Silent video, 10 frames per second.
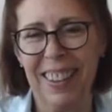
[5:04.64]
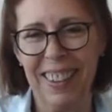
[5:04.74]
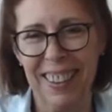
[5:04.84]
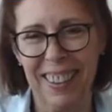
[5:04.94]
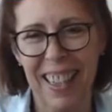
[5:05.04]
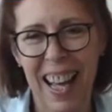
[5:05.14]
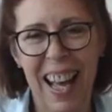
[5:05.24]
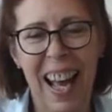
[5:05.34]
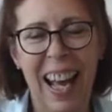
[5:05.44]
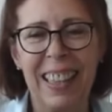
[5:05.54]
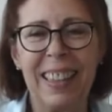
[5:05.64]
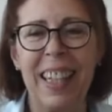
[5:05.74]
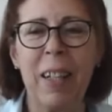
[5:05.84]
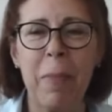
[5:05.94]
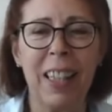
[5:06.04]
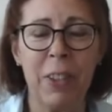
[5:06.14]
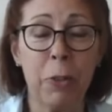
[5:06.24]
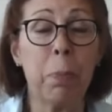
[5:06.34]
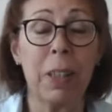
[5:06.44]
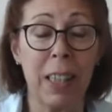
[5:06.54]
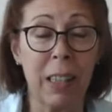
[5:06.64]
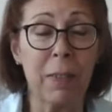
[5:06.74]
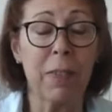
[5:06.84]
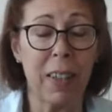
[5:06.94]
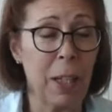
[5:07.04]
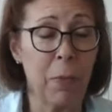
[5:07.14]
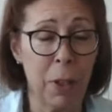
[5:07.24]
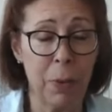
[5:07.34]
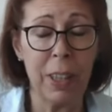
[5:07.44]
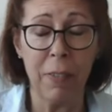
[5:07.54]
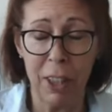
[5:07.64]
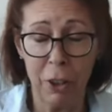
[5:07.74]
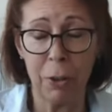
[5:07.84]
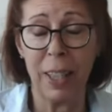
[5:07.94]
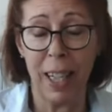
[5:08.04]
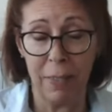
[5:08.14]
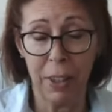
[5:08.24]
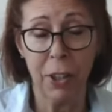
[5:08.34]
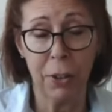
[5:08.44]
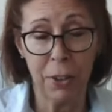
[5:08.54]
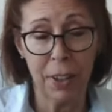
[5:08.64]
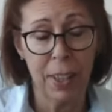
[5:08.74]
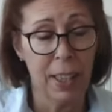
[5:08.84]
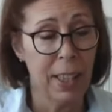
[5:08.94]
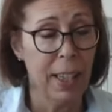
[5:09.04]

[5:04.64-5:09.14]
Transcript: And I do believe that we will eventually have a cure.